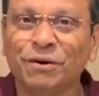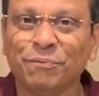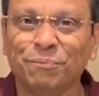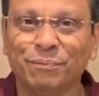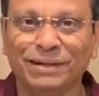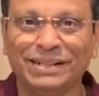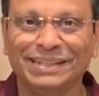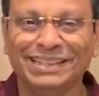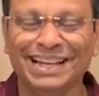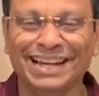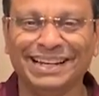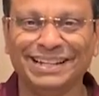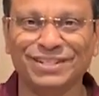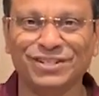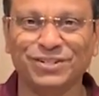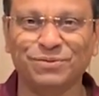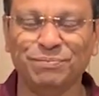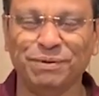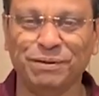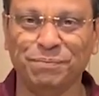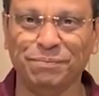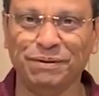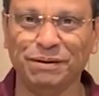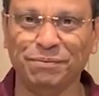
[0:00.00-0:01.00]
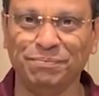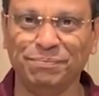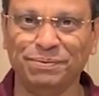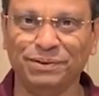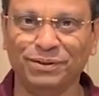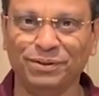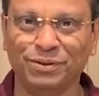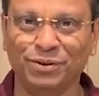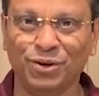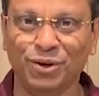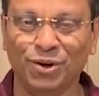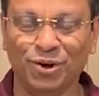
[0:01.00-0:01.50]
but let us be people
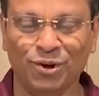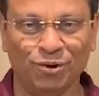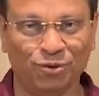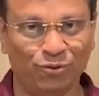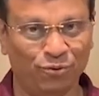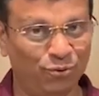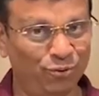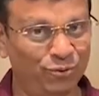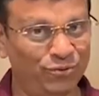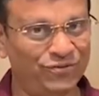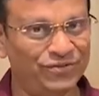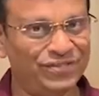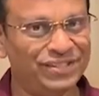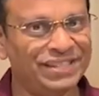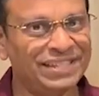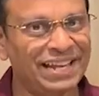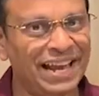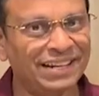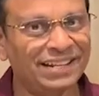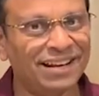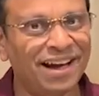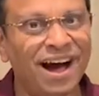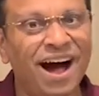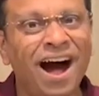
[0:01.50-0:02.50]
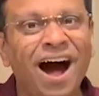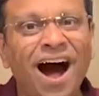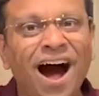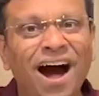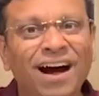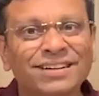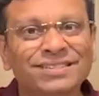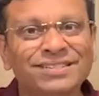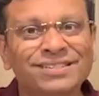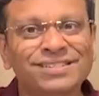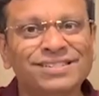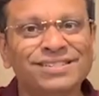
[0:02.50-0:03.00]
who set our
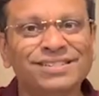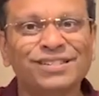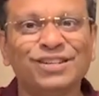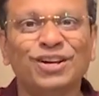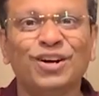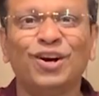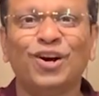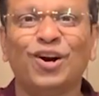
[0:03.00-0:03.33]
hearts